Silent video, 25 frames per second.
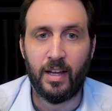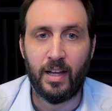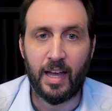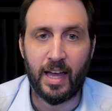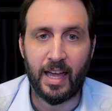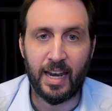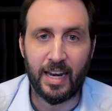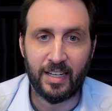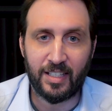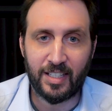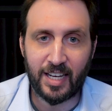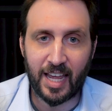
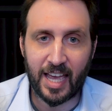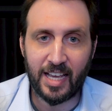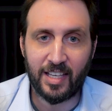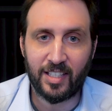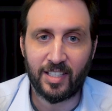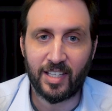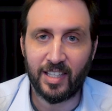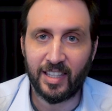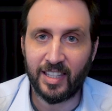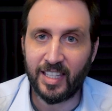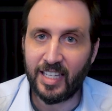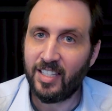And it
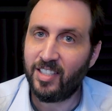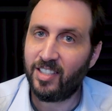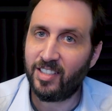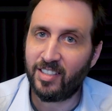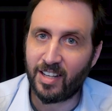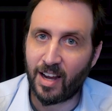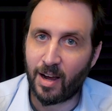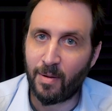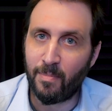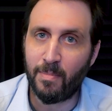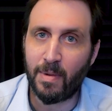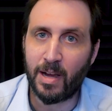takes at least
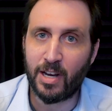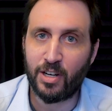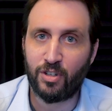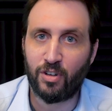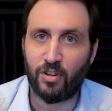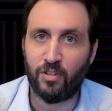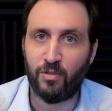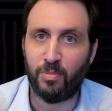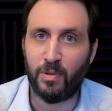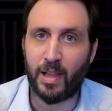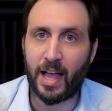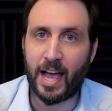some
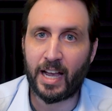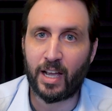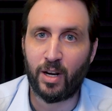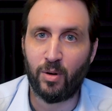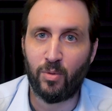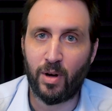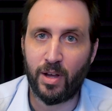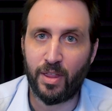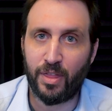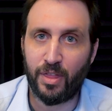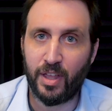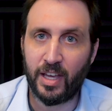measure of black and
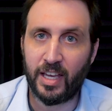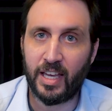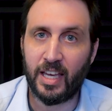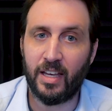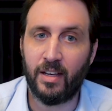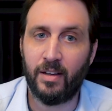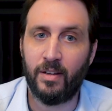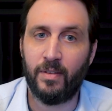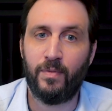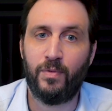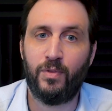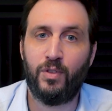white thinking